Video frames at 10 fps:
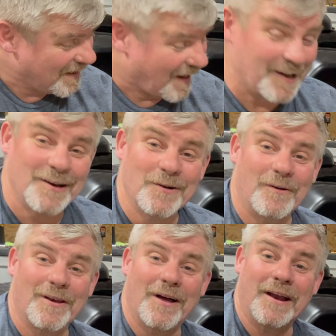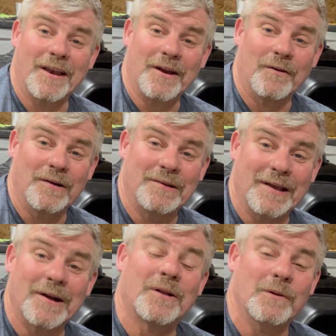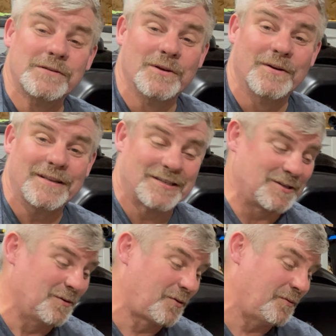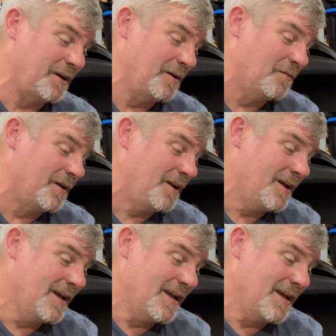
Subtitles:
I'm going to go online later and take a closer look at the 03D one.